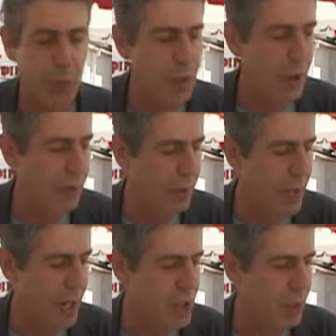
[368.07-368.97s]
no
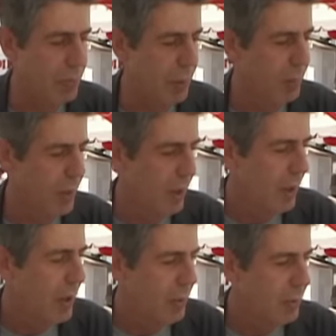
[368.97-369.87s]
variation, but,
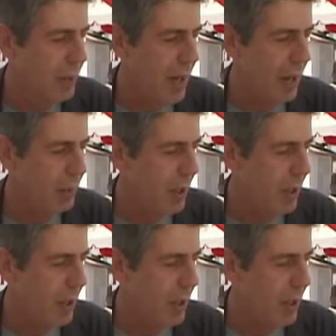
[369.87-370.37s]
but now